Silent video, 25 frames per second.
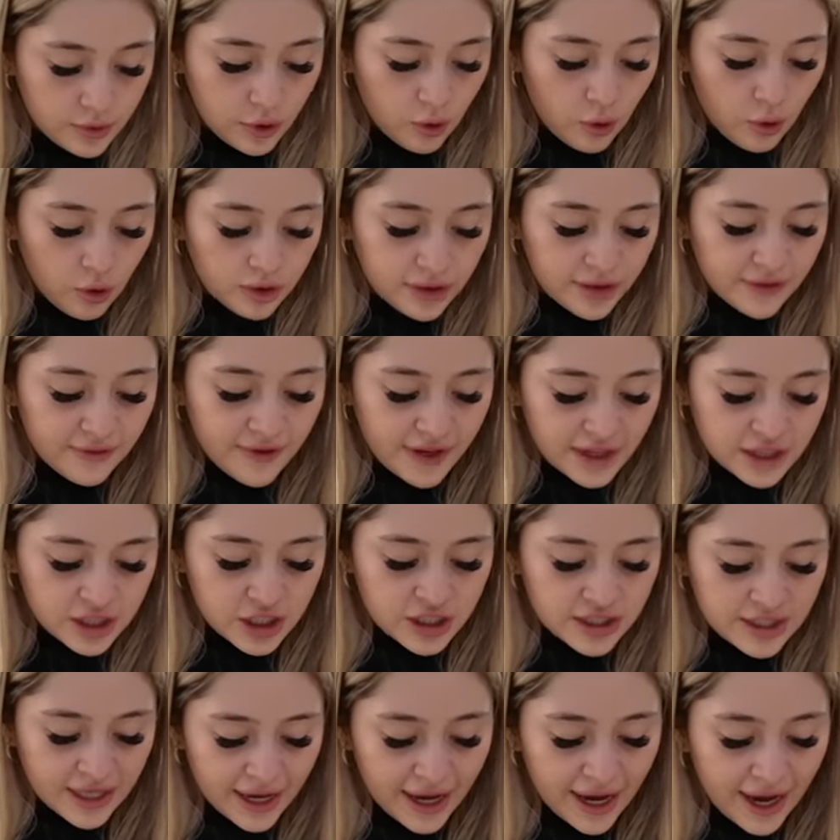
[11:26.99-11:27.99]
The only
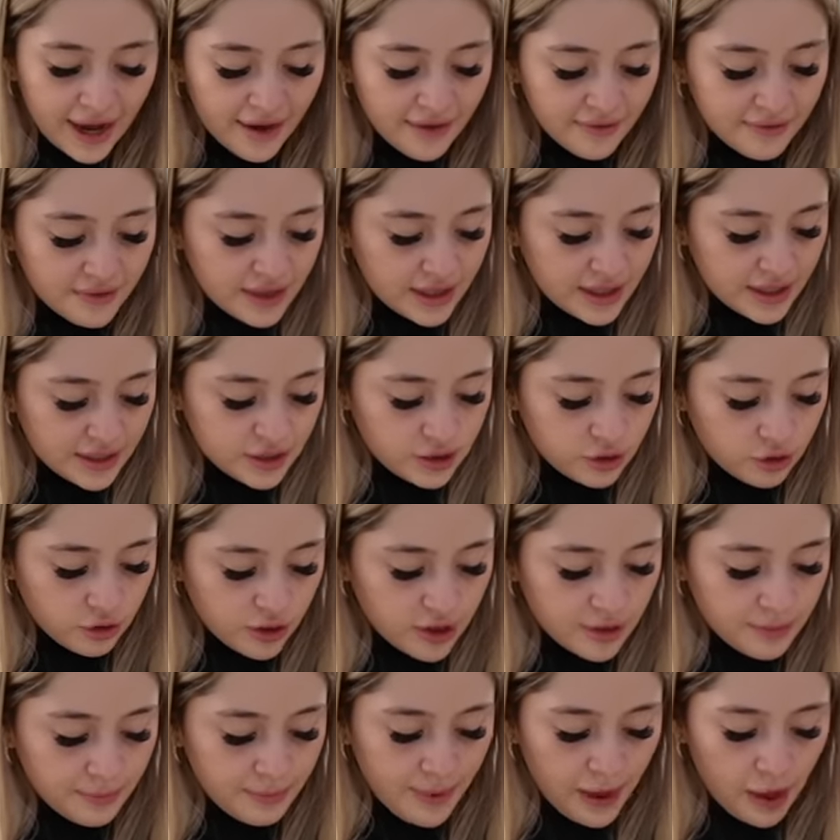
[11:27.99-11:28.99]
veggies I have is
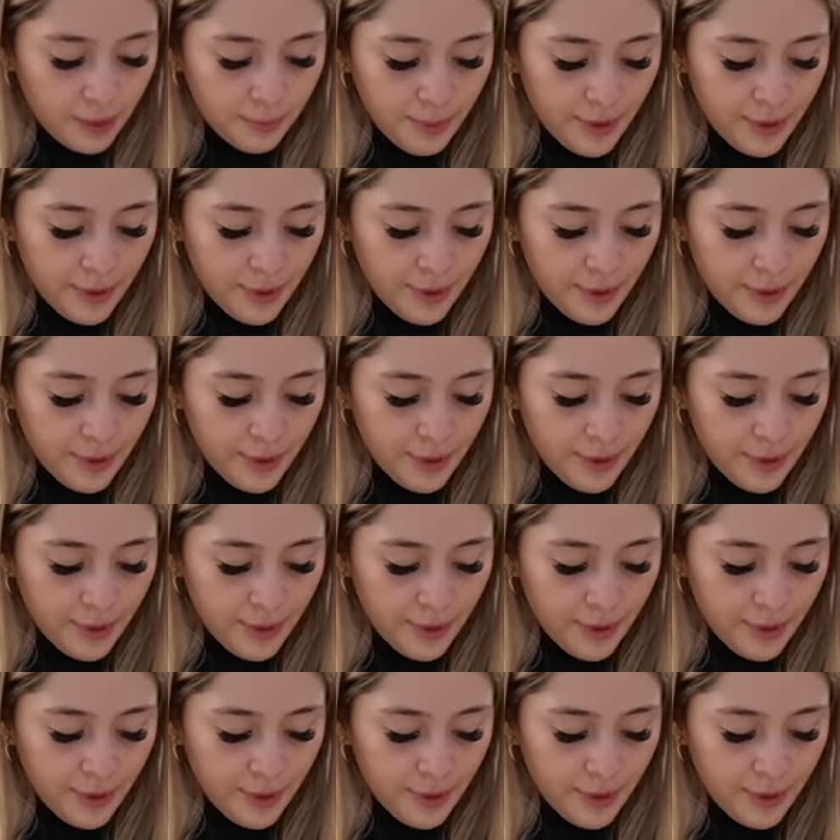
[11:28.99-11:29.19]
green bell